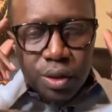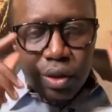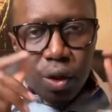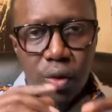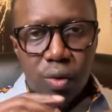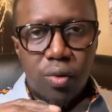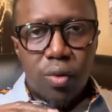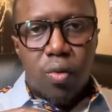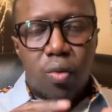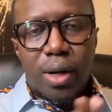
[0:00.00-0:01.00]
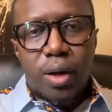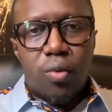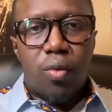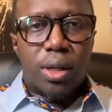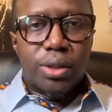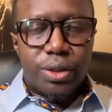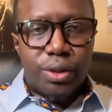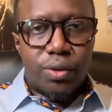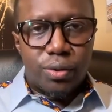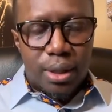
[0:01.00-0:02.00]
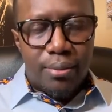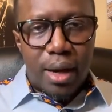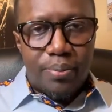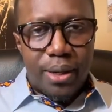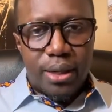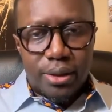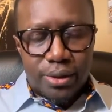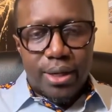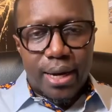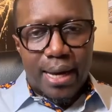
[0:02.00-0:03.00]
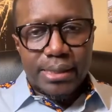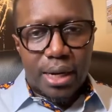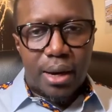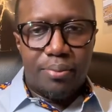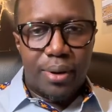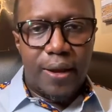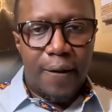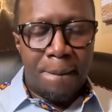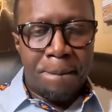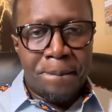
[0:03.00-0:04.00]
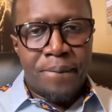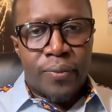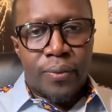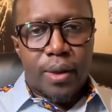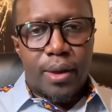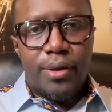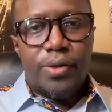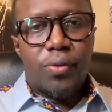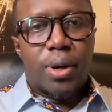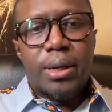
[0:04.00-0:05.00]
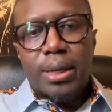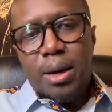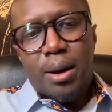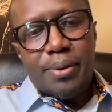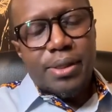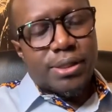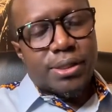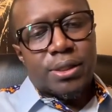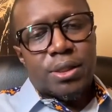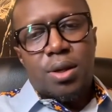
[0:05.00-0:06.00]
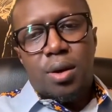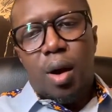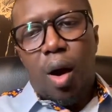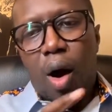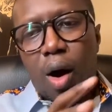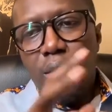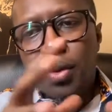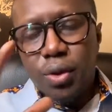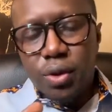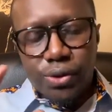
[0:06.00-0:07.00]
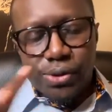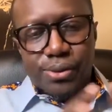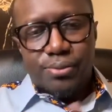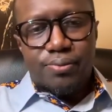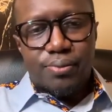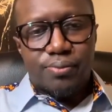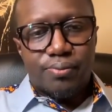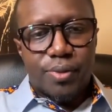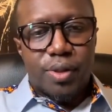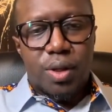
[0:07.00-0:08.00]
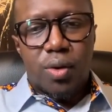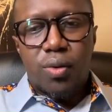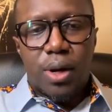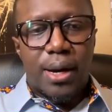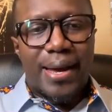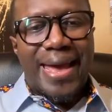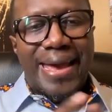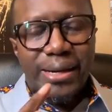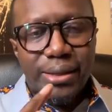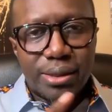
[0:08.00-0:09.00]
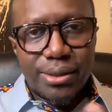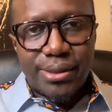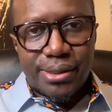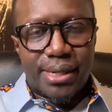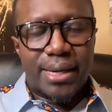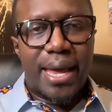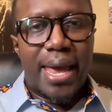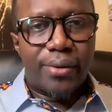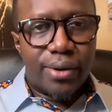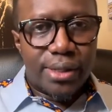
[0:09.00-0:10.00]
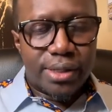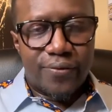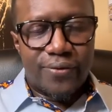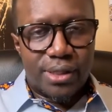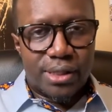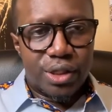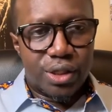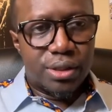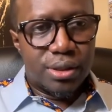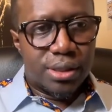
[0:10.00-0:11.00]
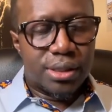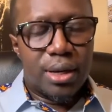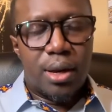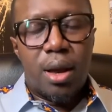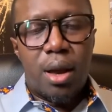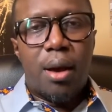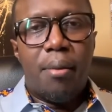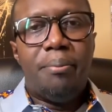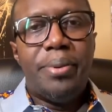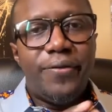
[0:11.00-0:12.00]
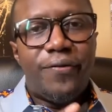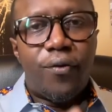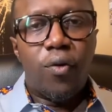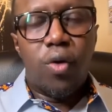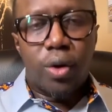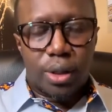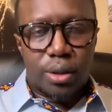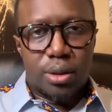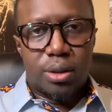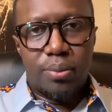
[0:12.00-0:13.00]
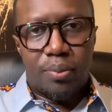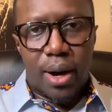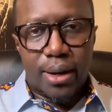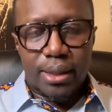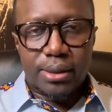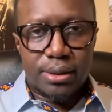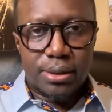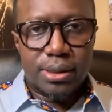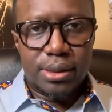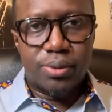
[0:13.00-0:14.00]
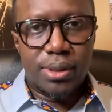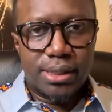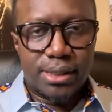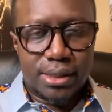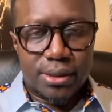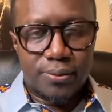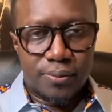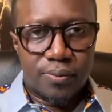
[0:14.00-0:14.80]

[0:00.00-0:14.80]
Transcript: So what do you want to do, in my opinion, today as a company, is you want to encompass all those, angles and areas of decisions before the product is released.